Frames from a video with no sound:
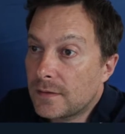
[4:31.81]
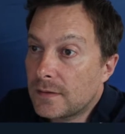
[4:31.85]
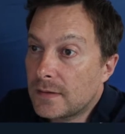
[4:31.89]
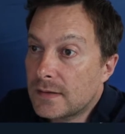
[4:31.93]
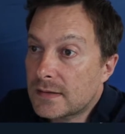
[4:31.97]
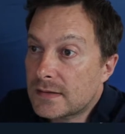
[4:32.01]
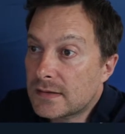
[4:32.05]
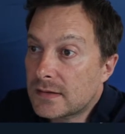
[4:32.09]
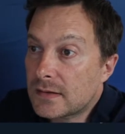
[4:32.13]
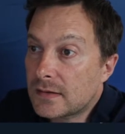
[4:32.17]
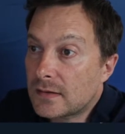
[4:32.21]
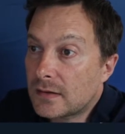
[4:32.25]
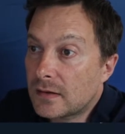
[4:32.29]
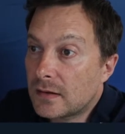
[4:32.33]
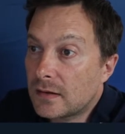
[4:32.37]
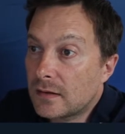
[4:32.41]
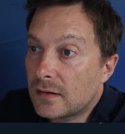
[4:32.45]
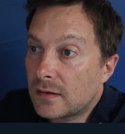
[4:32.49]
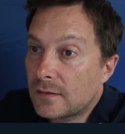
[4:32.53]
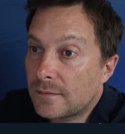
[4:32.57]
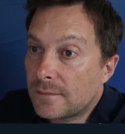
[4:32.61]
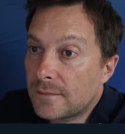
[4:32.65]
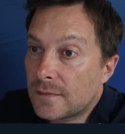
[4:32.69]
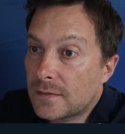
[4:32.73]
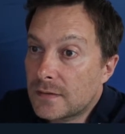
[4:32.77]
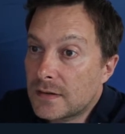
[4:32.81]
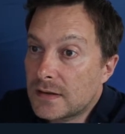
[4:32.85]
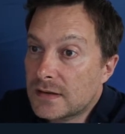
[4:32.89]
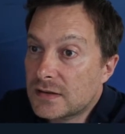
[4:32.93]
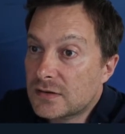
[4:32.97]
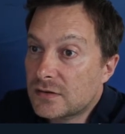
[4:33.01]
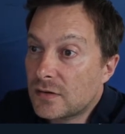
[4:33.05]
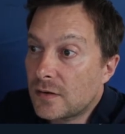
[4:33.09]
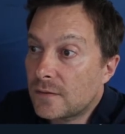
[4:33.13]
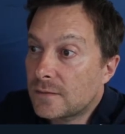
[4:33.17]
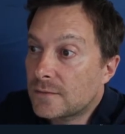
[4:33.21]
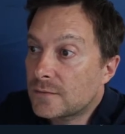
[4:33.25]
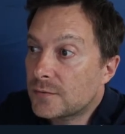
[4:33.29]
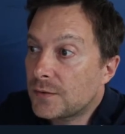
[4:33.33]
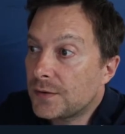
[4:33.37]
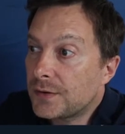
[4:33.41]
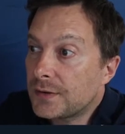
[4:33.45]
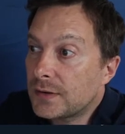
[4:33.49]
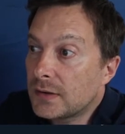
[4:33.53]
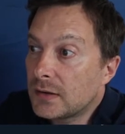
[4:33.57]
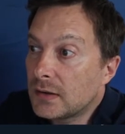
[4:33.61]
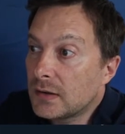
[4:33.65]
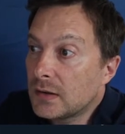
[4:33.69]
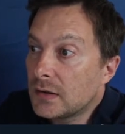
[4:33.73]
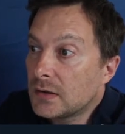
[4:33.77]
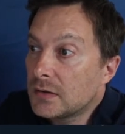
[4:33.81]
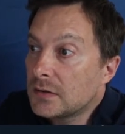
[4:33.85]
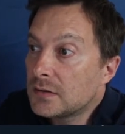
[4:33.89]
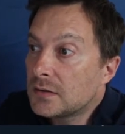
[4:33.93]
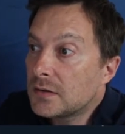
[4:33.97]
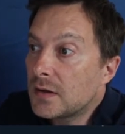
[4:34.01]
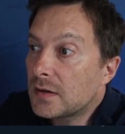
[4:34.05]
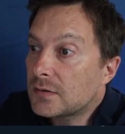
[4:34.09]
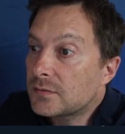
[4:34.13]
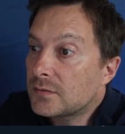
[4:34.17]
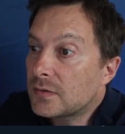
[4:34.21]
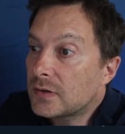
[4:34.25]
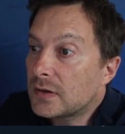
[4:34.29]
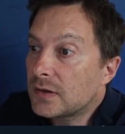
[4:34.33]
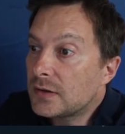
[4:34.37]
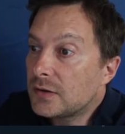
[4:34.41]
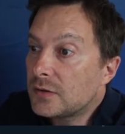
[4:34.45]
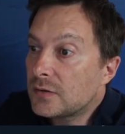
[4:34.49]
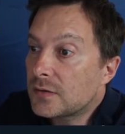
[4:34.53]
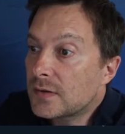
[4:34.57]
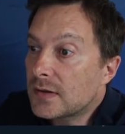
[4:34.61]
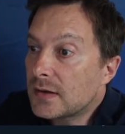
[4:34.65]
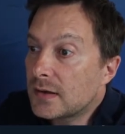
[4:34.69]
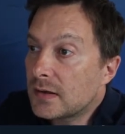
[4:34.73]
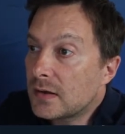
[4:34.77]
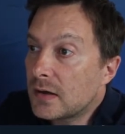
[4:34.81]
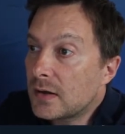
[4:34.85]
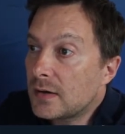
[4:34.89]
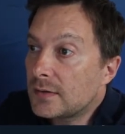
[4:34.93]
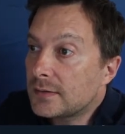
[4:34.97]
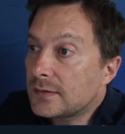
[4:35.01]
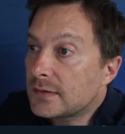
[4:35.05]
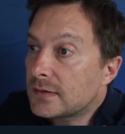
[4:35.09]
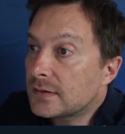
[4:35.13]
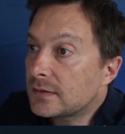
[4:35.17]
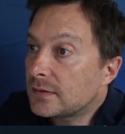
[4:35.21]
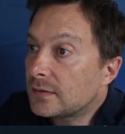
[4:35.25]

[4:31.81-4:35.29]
this software. Actually, you cannot